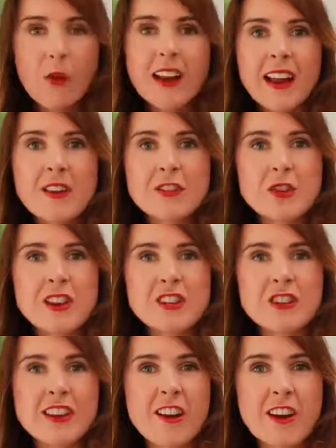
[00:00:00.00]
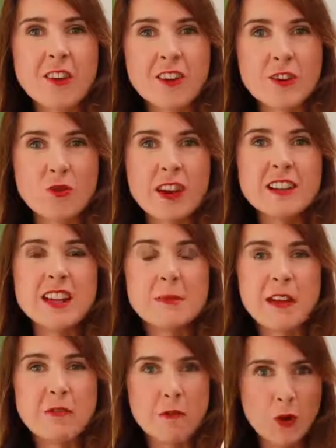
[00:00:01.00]
While I have the grater here, I'm going to grate
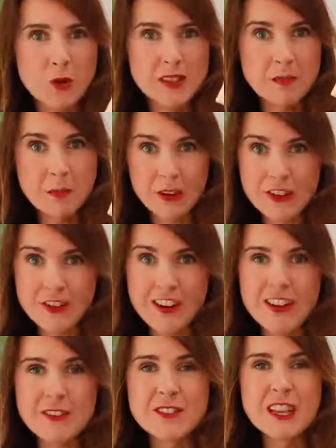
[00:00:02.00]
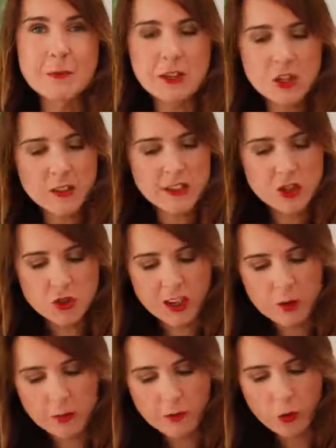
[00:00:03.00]
in my frozen butter. Now you've seen me do this
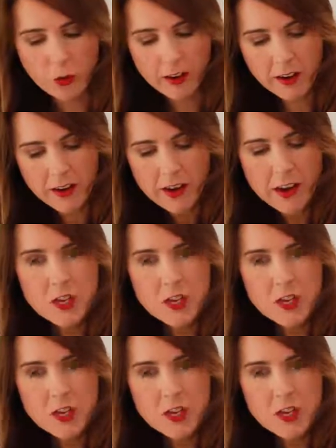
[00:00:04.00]
trick before.